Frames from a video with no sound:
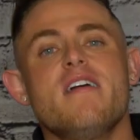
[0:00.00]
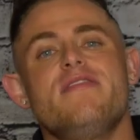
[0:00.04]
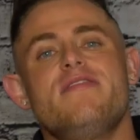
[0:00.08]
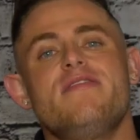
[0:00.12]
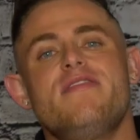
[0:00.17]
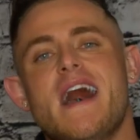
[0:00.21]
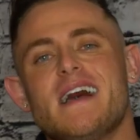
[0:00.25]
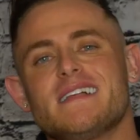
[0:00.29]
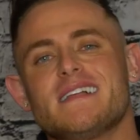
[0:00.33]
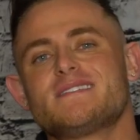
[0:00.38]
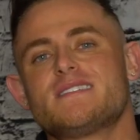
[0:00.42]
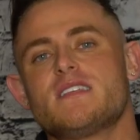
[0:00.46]

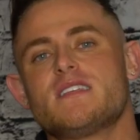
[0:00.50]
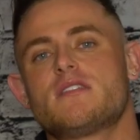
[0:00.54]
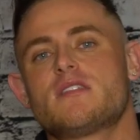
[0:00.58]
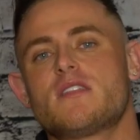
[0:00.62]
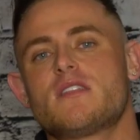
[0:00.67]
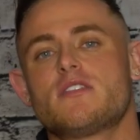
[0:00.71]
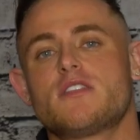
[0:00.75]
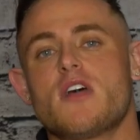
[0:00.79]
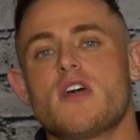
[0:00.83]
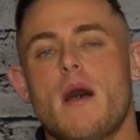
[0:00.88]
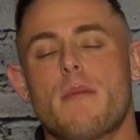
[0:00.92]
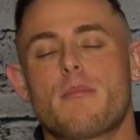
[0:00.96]
That's the,
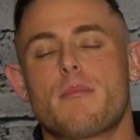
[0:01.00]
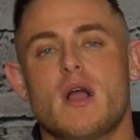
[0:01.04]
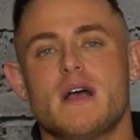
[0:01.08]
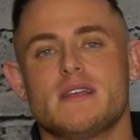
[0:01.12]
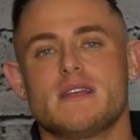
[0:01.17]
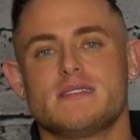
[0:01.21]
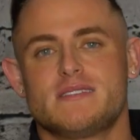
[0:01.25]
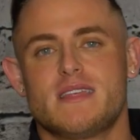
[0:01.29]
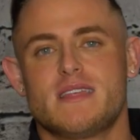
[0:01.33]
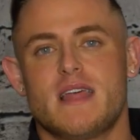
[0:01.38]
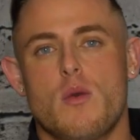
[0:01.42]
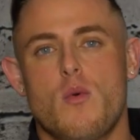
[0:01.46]
th thought
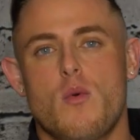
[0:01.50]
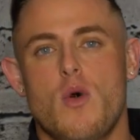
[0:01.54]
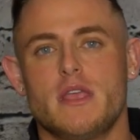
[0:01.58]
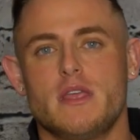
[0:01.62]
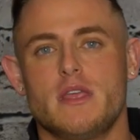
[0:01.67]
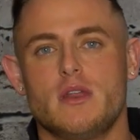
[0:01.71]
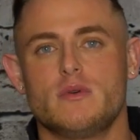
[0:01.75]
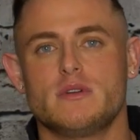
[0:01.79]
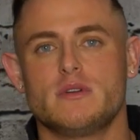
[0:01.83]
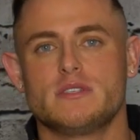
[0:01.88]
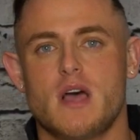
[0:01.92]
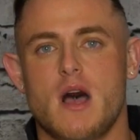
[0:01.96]
process that I want
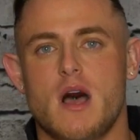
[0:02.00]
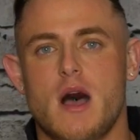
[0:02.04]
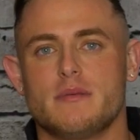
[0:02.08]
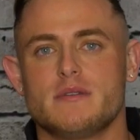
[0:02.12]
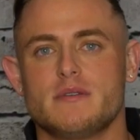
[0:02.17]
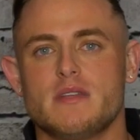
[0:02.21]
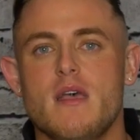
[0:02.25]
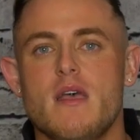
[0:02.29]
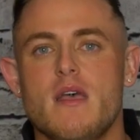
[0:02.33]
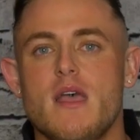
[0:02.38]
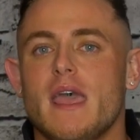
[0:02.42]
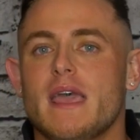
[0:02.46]
you to
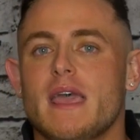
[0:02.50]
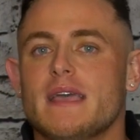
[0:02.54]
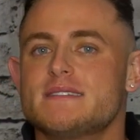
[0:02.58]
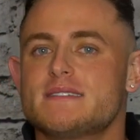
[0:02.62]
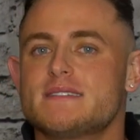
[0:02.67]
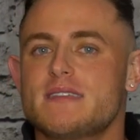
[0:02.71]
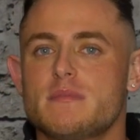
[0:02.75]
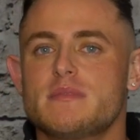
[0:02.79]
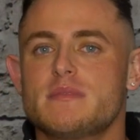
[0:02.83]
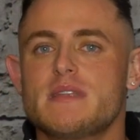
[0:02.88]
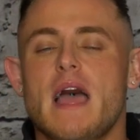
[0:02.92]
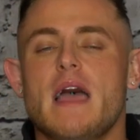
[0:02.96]
adopt. And
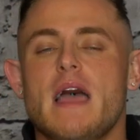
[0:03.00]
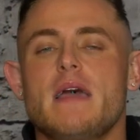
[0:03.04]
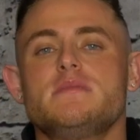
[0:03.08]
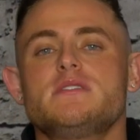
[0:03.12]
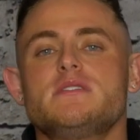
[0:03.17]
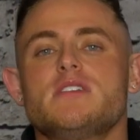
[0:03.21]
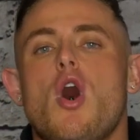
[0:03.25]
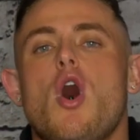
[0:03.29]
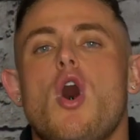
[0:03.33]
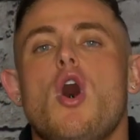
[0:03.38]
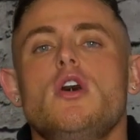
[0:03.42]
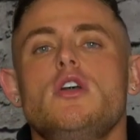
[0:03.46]

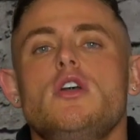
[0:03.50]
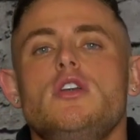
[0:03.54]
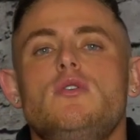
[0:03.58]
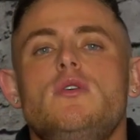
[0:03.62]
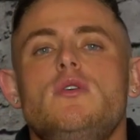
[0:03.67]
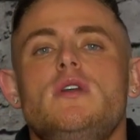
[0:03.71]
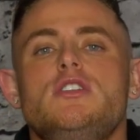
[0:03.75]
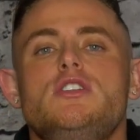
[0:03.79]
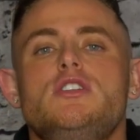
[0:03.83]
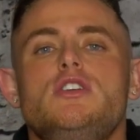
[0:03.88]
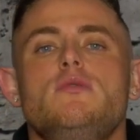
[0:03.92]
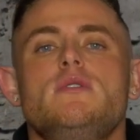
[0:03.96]
sometimes all you
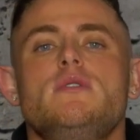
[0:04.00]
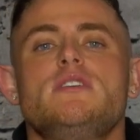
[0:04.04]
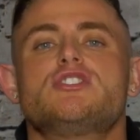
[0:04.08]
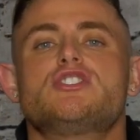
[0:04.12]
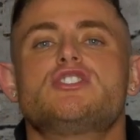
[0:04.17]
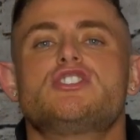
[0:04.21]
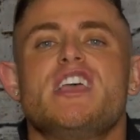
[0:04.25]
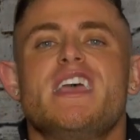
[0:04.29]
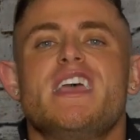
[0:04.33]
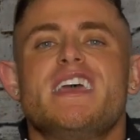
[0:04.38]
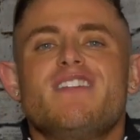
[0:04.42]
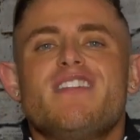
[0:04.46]
can do is
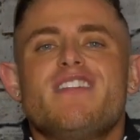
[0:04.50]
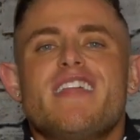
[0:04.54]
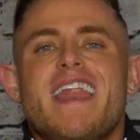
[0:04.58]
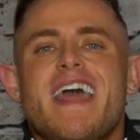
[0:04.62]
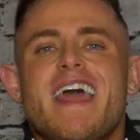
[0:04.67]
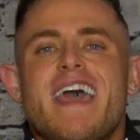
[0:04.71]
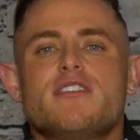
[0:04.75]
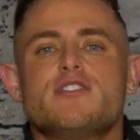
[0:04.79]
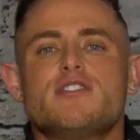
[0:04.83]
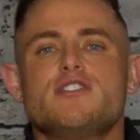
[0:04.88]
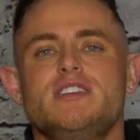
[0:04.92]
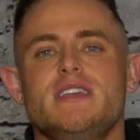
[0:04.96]
channel that
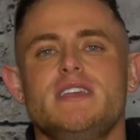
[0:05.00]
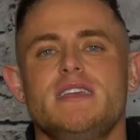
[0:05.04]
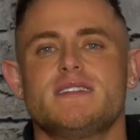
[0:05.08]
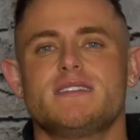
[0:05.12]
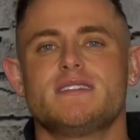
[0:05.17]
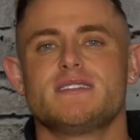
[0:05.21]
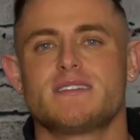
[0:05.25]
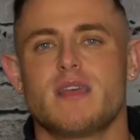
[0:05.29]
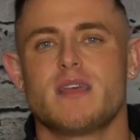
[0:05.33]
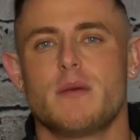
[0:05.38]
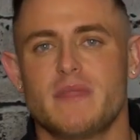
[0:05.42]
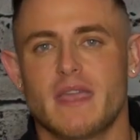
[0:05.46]
energy
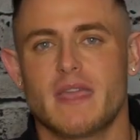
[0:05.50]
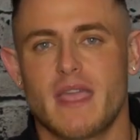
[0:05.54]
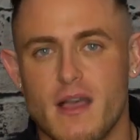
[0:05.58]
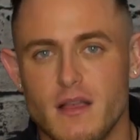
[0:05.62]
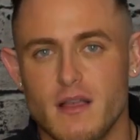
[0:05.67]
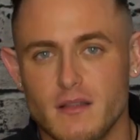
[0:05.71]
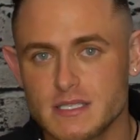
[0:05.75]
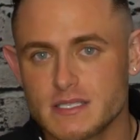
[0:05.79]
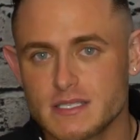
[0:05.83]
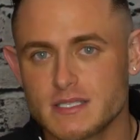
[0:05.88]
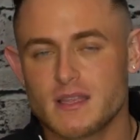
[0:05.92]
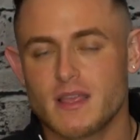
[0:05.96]
into something
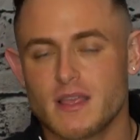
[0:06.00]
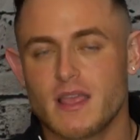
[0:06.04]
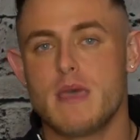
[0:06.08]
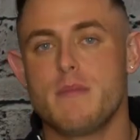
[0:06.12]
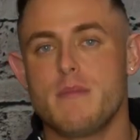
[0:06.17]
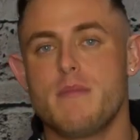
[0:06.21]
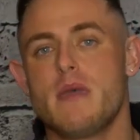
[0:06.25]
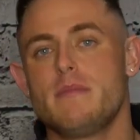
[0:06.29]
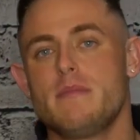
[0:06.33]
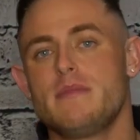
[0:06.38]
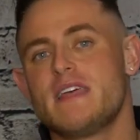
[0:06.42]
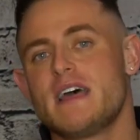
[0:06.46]
else.
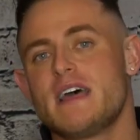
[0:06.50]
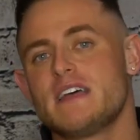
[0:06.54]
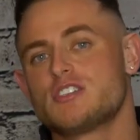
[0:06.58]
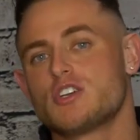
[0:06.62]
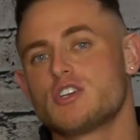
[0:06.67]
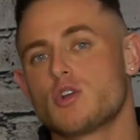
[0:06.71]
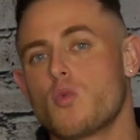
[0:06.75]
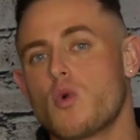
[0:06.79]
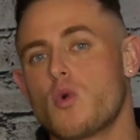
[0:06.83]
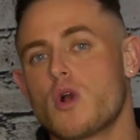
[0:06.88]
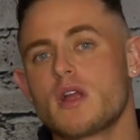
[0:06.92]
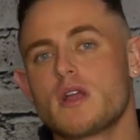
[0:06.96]
And maybe that's
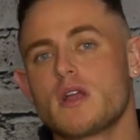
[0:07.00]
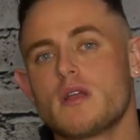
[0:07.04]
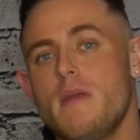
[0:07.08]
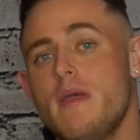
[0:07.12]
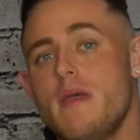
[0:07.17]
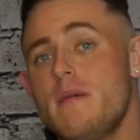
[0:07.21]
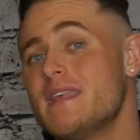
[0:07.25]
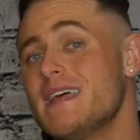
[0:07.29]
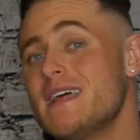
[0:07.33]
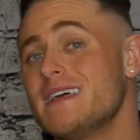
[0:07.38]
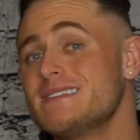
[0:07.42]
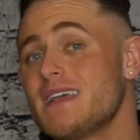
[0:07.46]
your work,
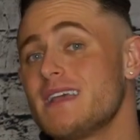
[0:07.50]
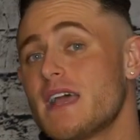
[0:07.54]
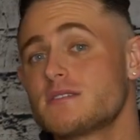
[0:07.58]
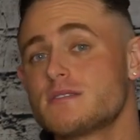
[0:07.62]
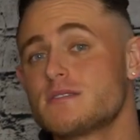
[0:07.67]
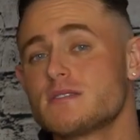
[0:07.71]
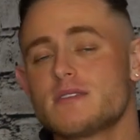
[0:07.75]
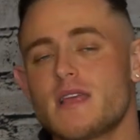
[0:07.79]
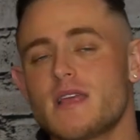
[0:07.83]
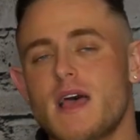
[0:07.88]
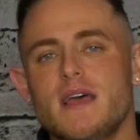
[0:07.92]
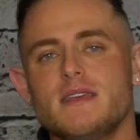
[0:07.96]
maybe that's
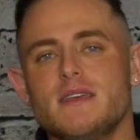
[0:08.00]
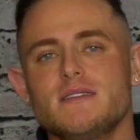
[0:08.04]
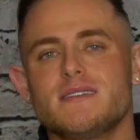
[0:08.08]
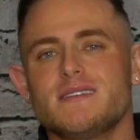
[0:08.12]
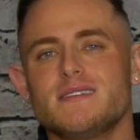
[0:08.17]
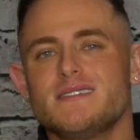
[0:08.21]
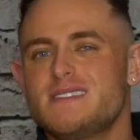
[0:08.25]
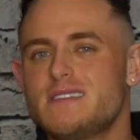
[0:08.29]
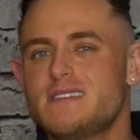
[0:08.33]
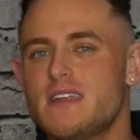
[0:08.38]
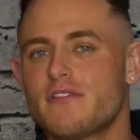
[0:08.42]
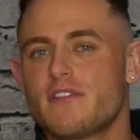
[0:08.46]
exercise.
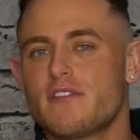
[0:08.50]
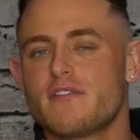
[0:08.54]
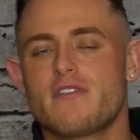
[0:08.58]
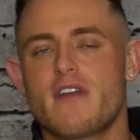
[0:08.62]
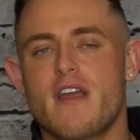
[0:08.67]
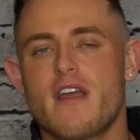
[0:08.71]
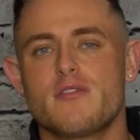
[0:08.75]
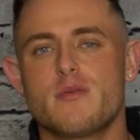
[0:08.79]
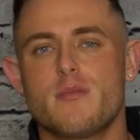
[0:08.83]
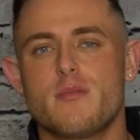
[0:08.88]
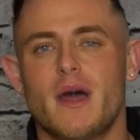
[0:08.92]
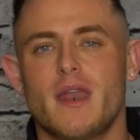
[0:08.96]
It's different for
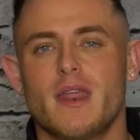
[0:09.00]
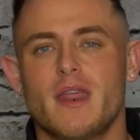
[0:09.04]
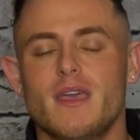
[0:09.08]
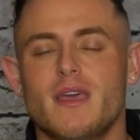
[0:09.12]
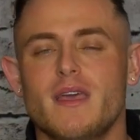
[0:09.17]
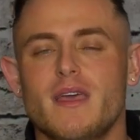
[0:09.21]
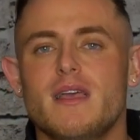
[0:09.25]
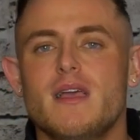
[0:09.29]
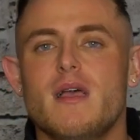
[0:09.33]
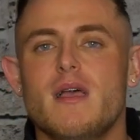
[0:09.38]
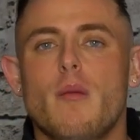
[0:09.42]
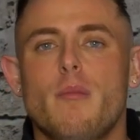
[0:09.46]
everybody.
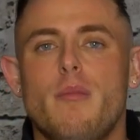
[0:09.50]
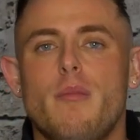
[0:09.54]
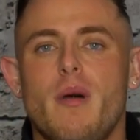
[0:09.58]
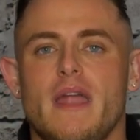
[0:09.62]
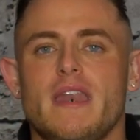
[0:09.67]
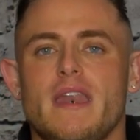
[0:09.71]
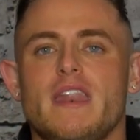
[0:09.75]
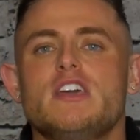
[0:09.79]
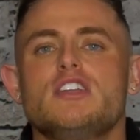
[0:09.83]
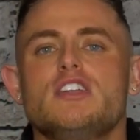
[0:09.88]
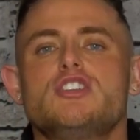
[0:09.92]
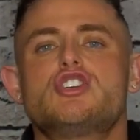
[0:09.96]

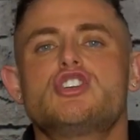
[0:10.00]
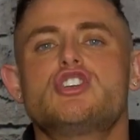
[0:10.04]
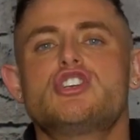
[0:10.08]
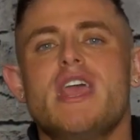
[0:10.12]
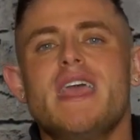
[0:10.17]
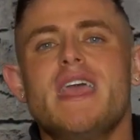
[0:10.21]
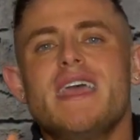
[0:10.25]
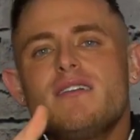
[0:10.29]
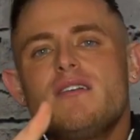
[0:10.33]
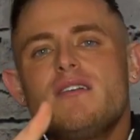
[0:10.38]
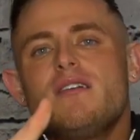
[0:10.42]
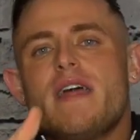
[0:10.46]
But
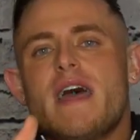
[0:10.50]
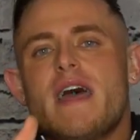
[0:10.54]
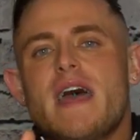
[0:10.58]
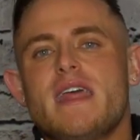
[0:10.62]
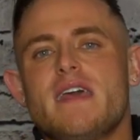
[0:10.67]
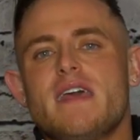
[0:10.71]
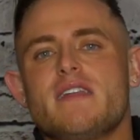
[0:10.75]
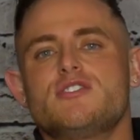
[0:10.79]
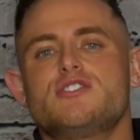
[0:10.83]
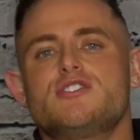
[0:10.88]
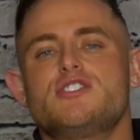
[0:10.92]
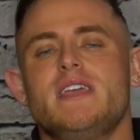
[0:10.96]
channel that
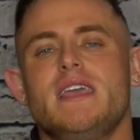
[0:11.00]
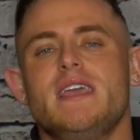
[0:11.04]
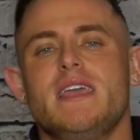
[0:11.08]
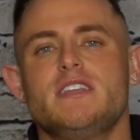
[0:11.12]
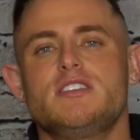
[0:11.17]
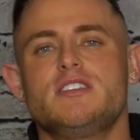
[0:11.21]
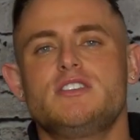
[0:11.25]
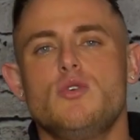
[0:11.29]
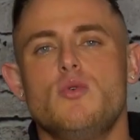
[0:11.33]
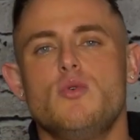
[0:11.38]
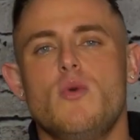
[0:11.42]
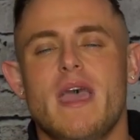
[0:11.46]
energy
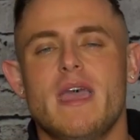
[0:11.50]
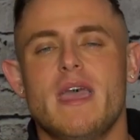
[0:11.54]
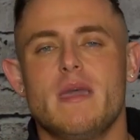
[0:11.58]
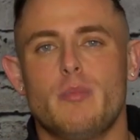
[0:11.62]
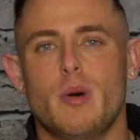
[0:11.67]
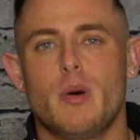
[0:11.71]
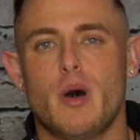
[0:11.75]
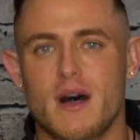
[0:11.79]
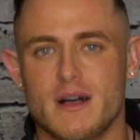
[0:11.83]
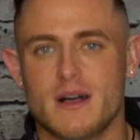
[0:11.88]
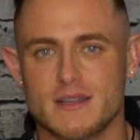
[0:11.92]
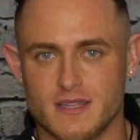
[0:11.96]
into a
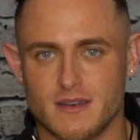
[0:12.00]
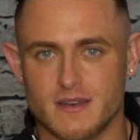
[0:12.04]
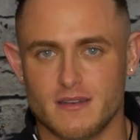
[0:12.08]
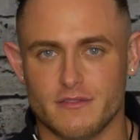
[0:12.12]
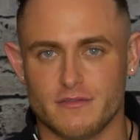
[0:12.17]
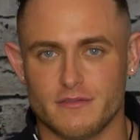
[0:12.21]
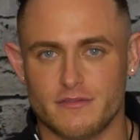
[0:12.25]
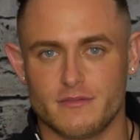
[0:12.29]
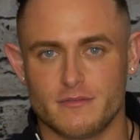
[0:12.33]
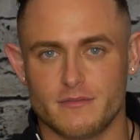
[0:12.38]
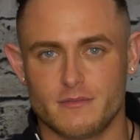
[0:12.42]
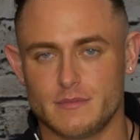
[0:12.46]

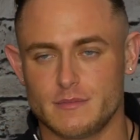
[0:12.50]
positive.